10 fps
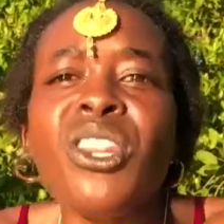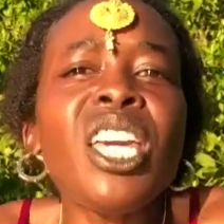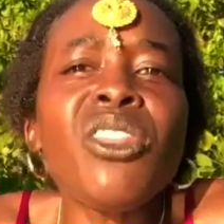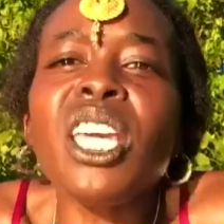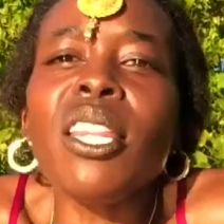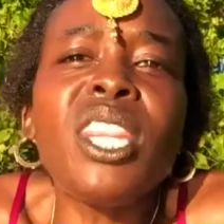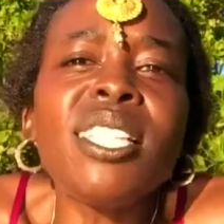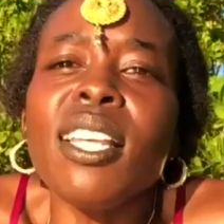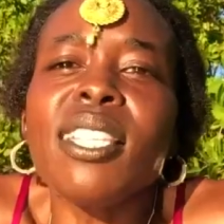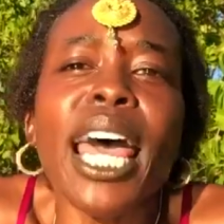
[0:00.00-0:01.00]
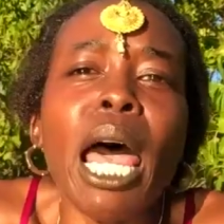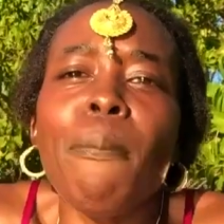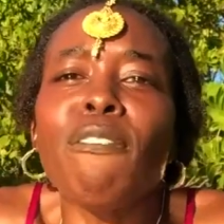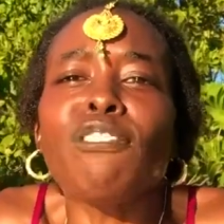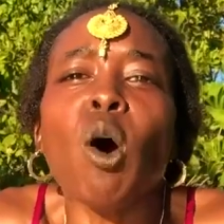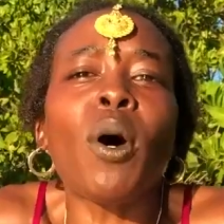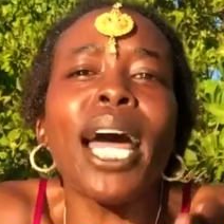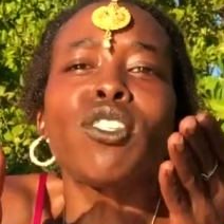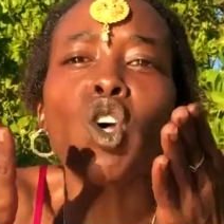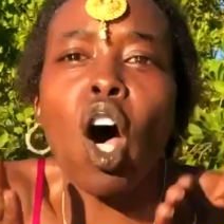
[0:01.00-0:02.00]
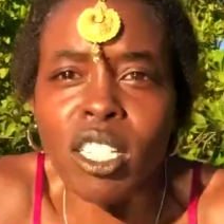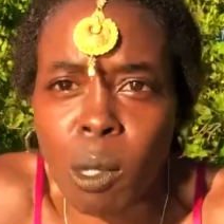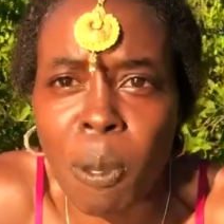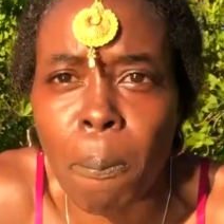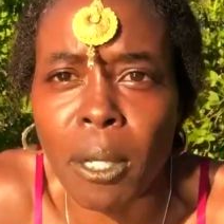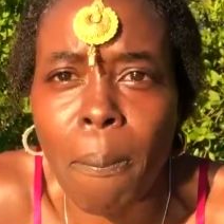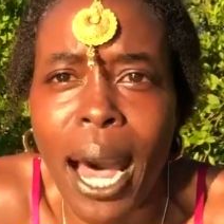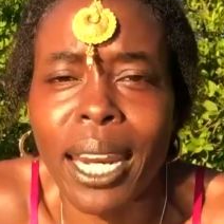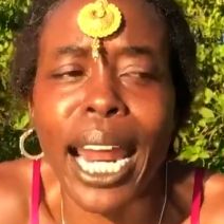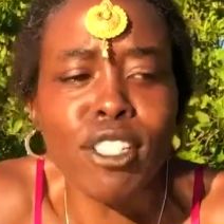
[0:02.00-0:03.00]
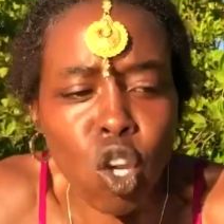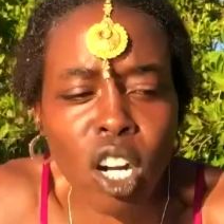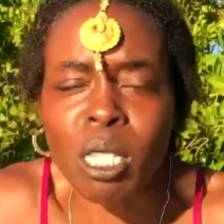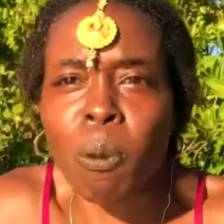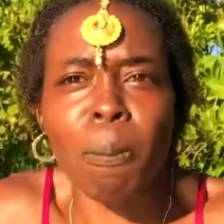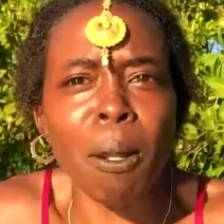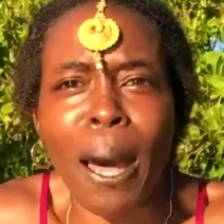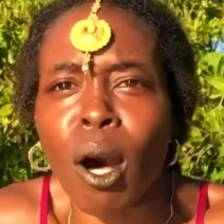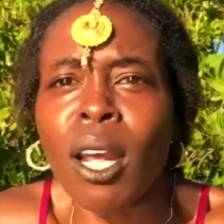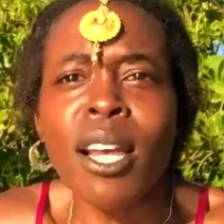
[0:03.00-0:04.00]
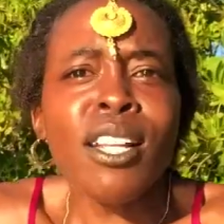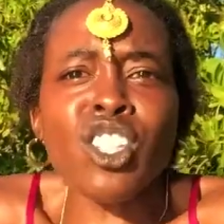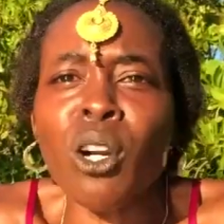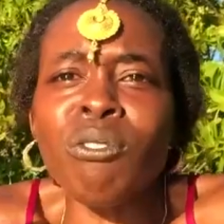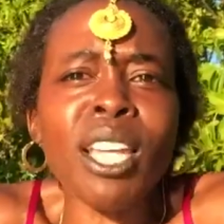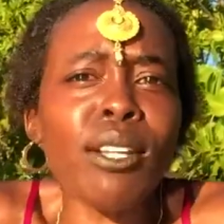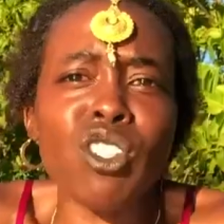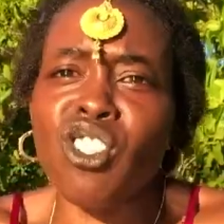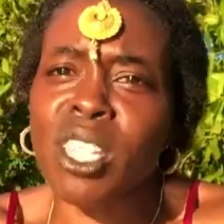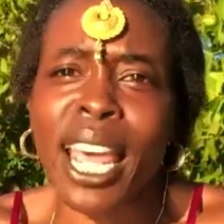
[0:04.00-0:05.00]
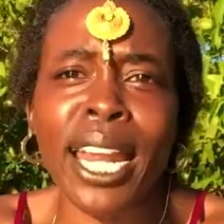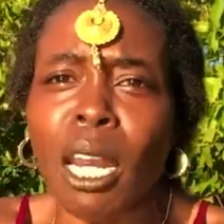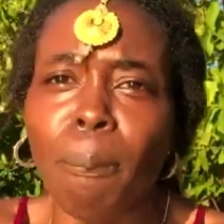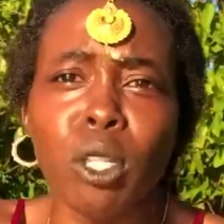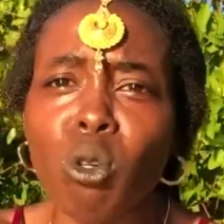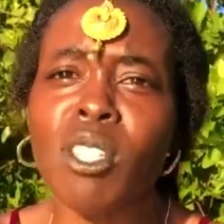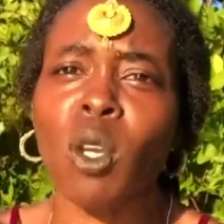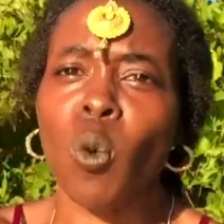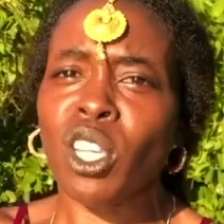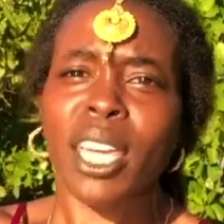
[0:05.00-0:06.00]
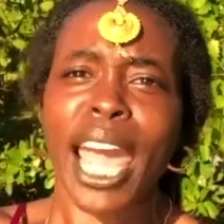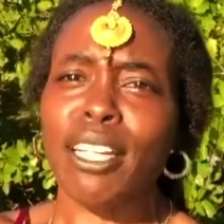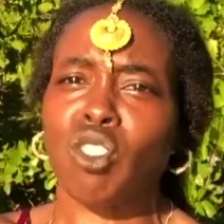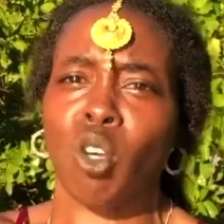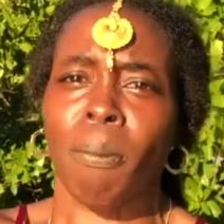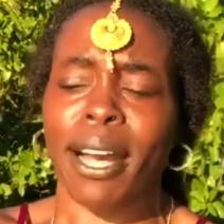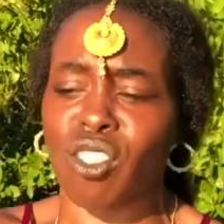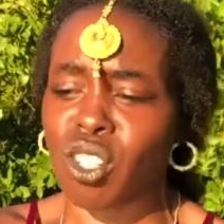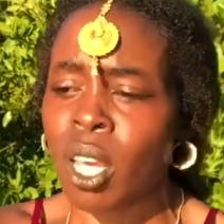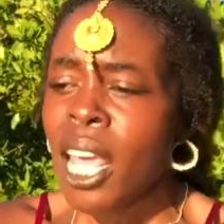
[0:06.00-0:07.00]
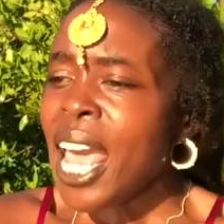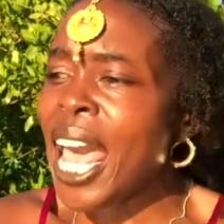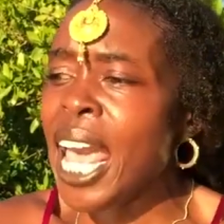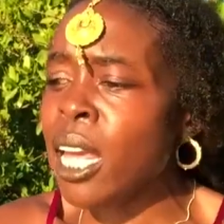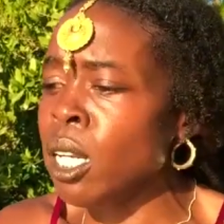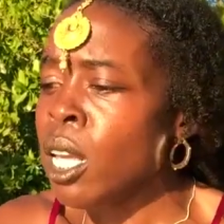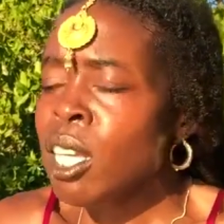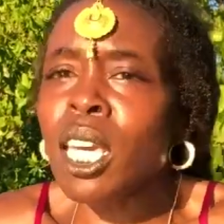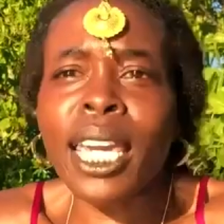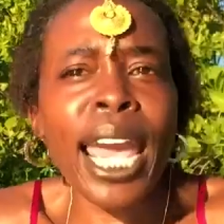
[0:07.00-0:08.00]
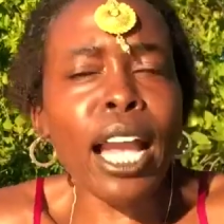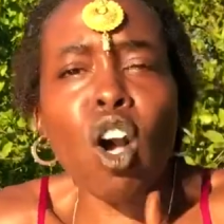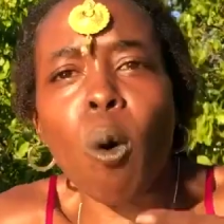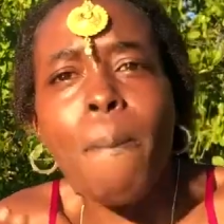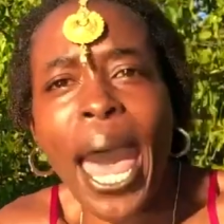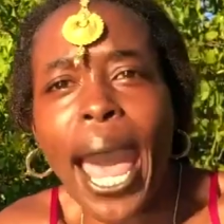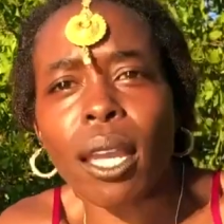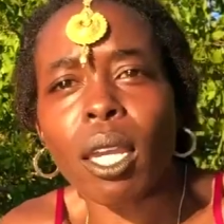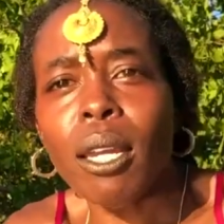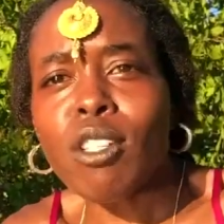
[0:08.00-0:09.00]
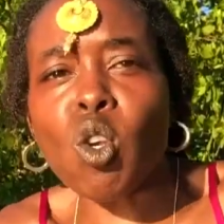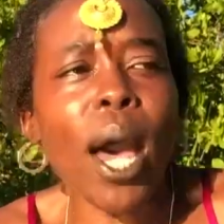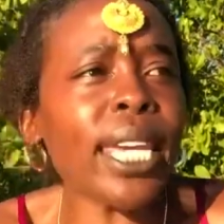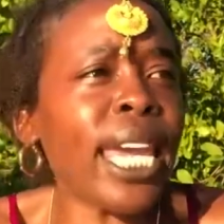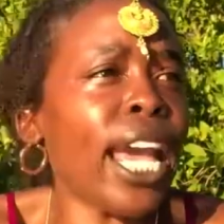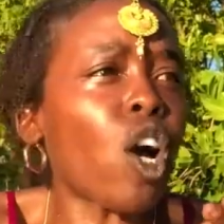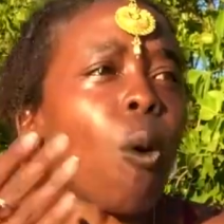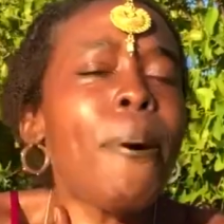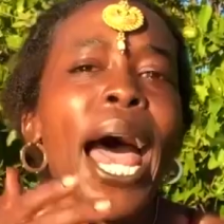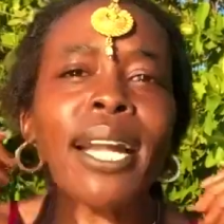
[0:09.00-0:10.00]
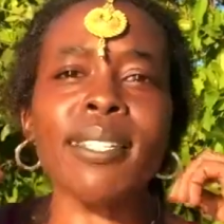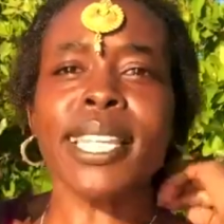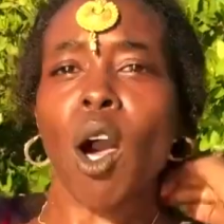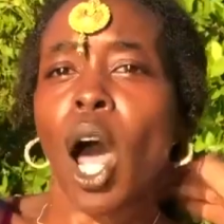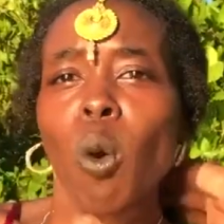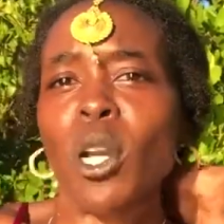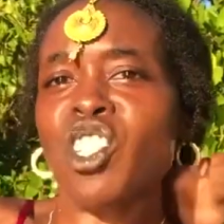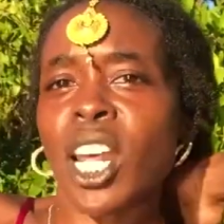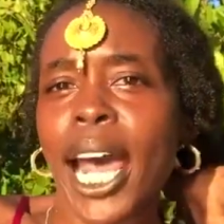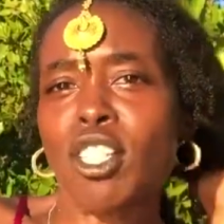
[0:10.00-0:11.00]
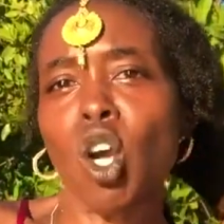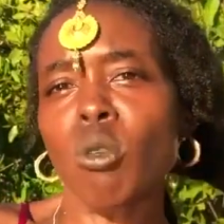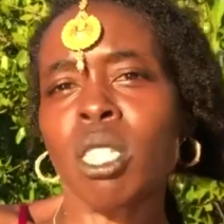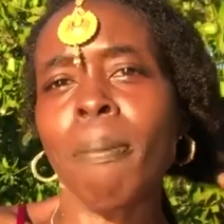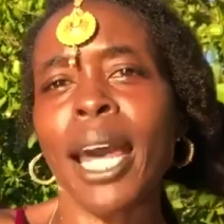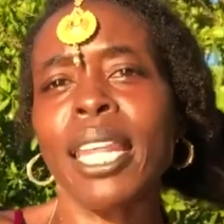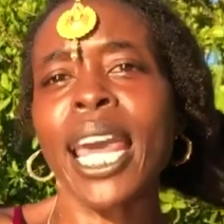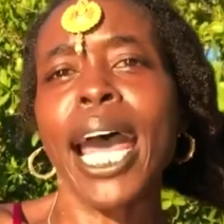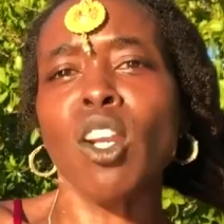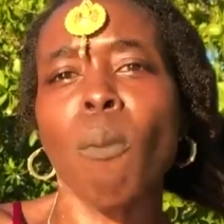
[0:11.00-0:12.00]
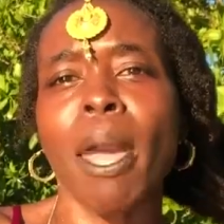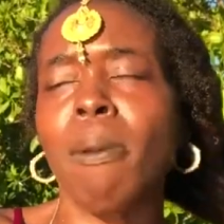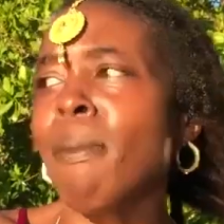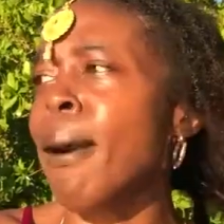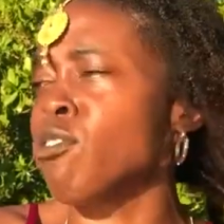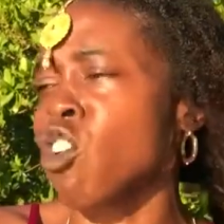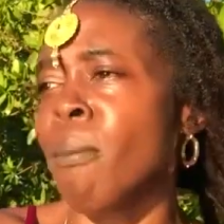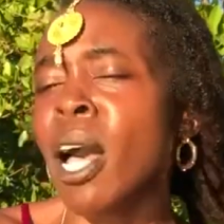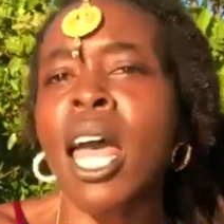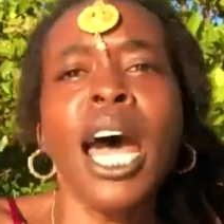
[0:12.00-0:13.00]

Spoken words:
This is the ebb and flow when I talk to people about it. I talk to people about certain things you just end up losing when you gain so much. And you can't go back. So I can't go back and say, oh, I wish that I chose somebody that had no baby mama drama.